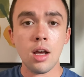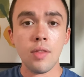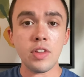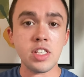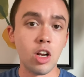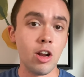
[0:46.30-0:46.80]
The
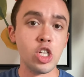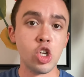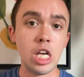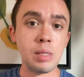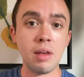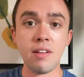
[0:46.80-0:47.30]
Secret History
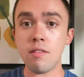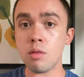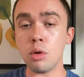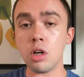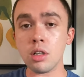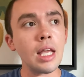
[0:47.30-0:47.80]
is my favorite
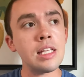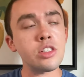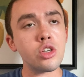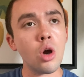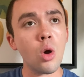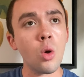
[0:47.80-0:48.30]
book, and
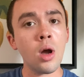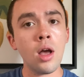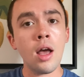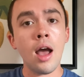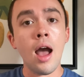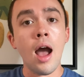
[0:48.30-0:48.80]
so
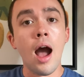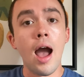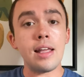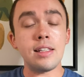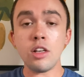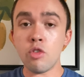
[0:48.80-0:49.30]
I
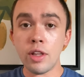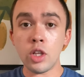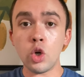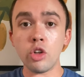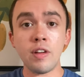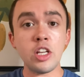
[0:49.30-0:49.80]
did read The
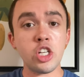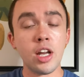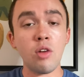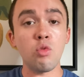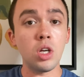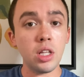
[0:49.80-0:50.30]
Goldfinch and I
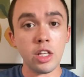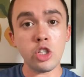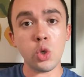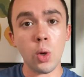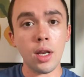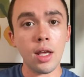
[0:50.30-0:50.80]
really
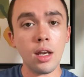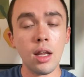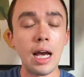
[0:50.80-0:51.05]
enjoyed it.